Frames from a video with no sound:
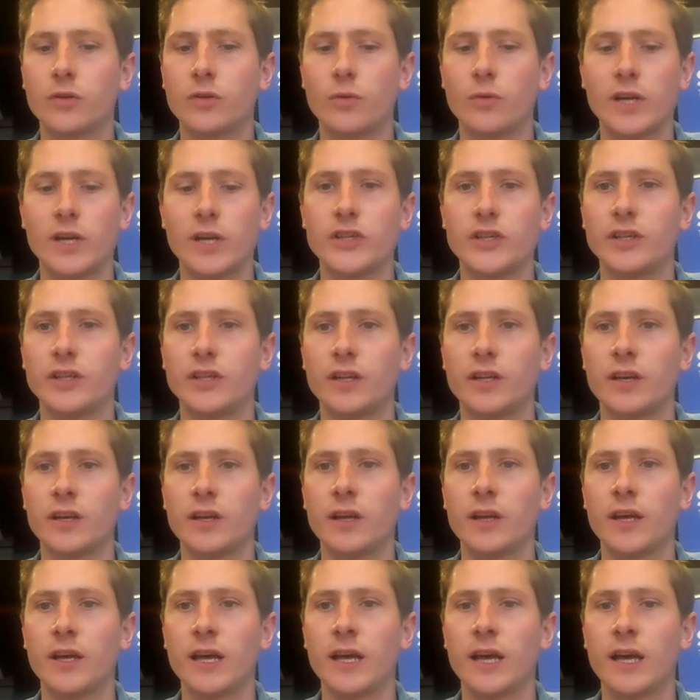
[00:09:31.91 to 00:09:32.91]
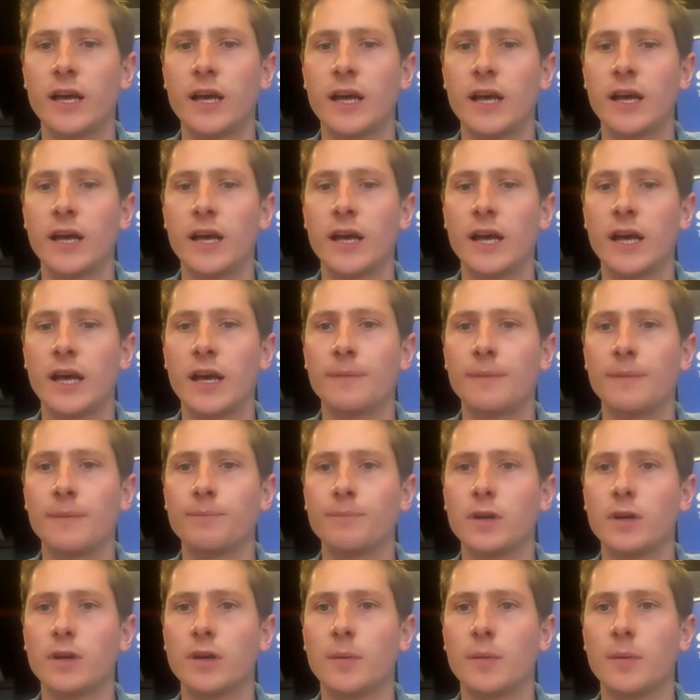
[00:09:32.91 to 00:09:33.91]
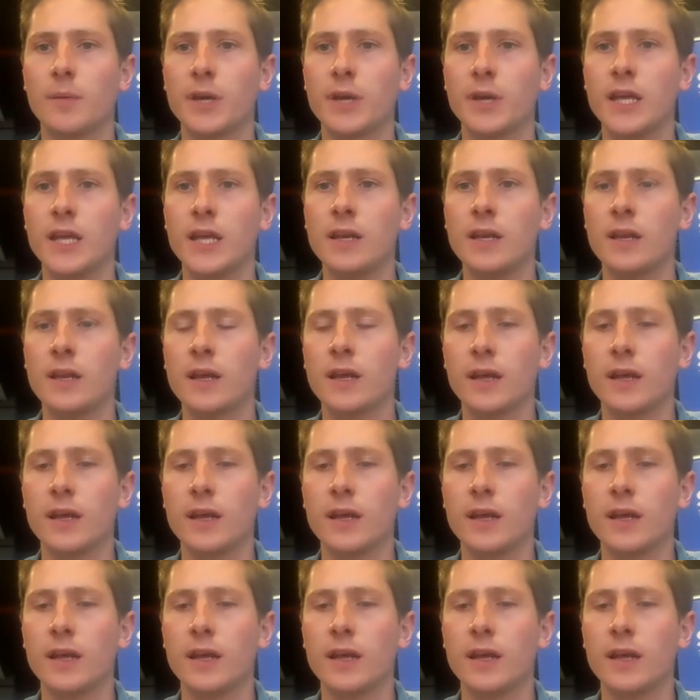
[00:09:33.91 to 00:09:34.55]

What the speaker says: question coming in.